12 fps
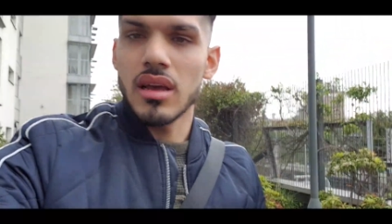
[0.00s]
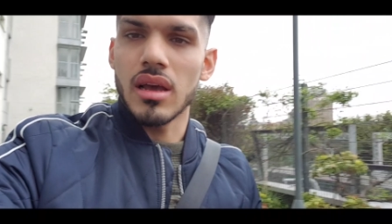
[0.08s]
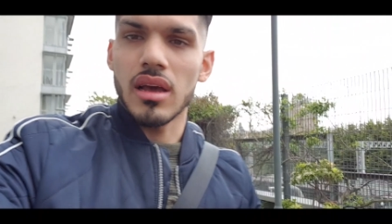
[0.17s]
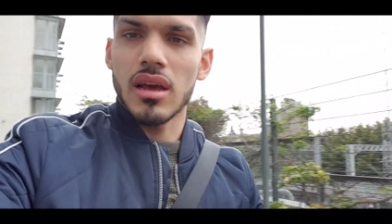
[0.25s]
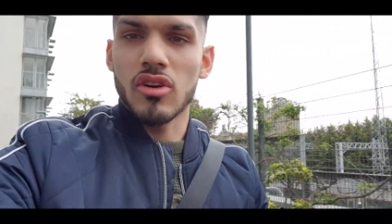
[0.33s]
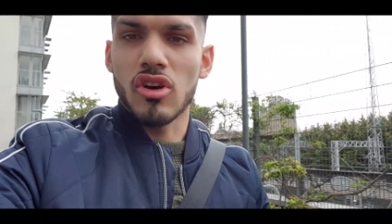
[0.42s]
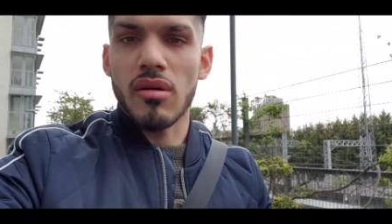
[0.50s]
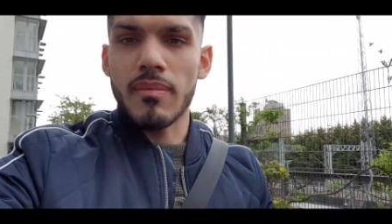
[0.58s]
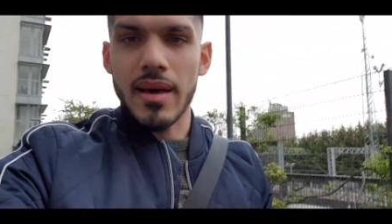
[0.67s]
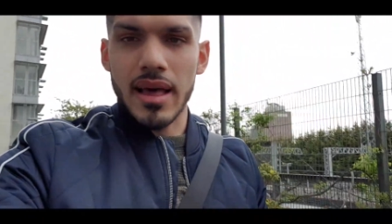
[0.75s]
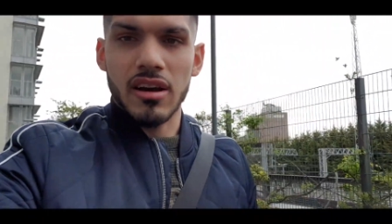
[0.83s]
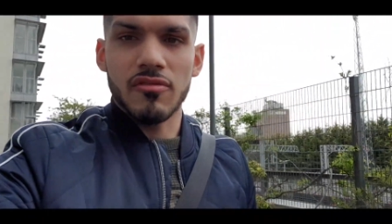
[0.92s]
got a
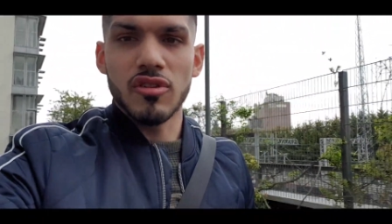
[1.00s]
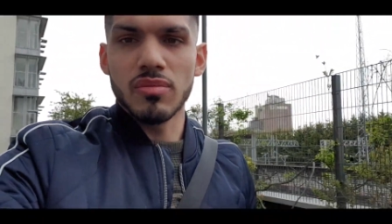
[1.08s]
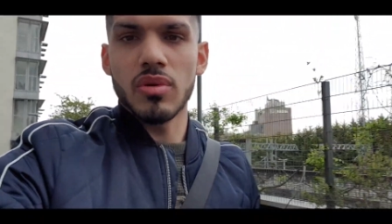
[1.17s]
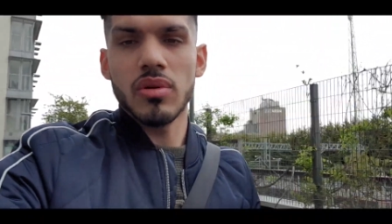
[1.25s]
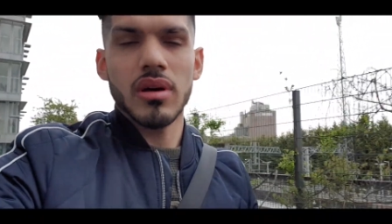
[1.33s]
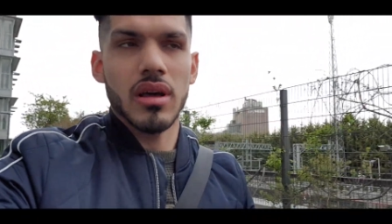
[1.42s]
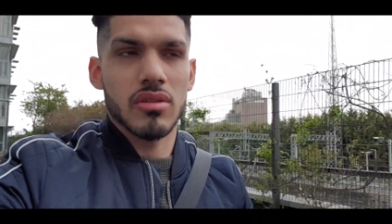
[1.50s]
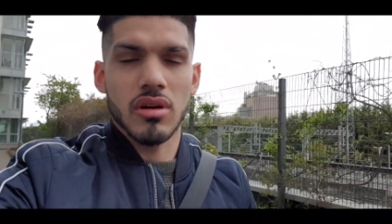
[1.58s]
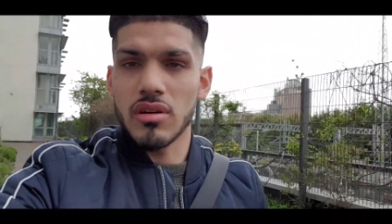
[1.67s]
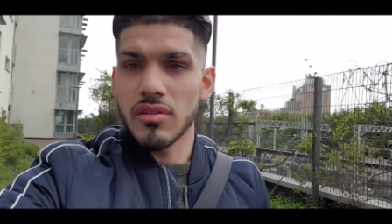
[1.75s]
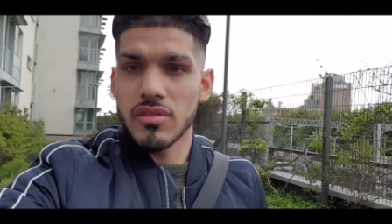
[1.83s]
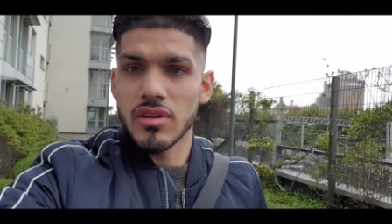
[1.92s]
bag of football, and
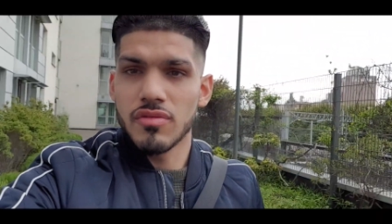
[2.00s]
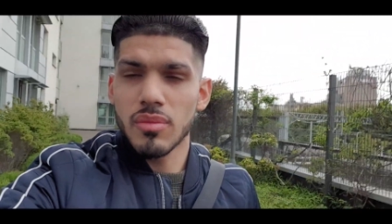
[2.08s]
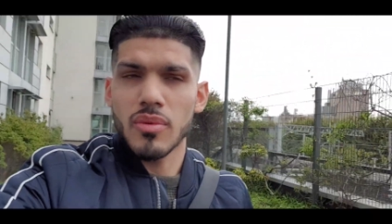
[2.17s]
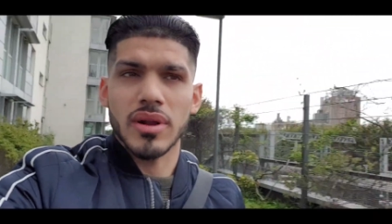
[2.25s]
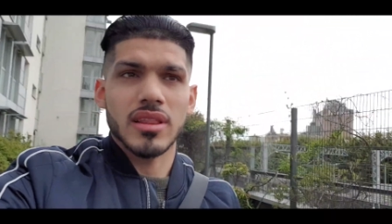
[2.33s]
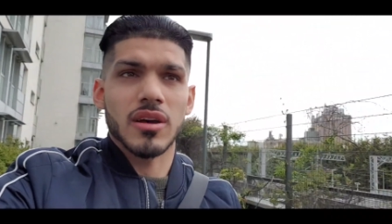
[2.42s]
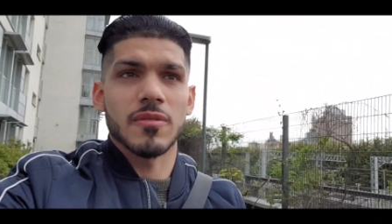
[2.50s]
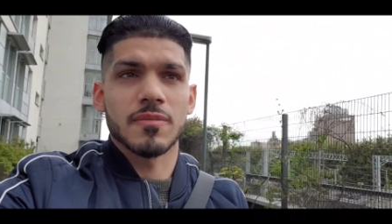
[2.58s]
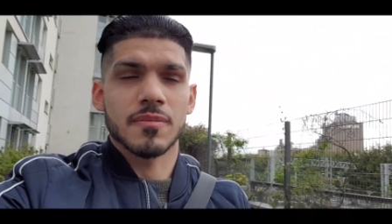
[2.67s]
going to go football right now.